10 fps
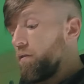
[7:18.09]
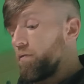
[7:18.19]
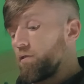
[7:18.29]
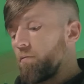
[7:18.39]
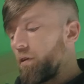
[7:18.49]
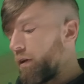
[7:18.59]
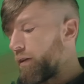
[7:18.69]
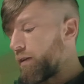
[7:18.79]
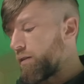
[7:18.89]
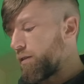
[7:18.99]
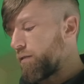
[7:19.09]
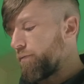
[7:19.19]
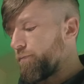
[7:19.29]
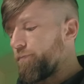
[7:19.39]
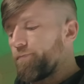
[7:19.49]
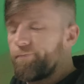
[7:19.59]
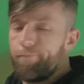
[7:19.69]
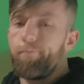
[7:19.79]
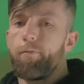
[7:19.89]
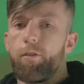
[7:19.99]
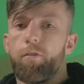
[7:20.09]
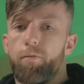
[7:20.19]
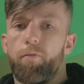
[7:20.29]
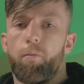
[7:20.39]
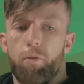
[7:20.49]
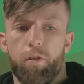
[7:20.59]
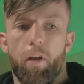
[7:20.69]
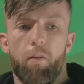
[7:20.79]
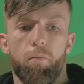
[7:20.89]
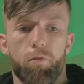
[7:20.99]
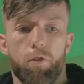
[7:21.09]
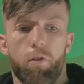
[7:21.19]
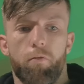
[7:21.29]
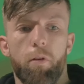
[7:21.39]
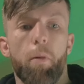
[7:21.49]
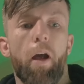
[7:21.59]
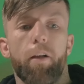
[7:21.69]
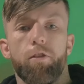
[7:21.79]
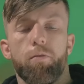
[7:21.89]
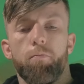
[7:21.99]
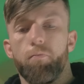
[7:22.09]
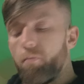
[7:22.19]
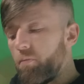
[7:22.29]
For something like this, just for Marcelo, I'm just going to repackage them,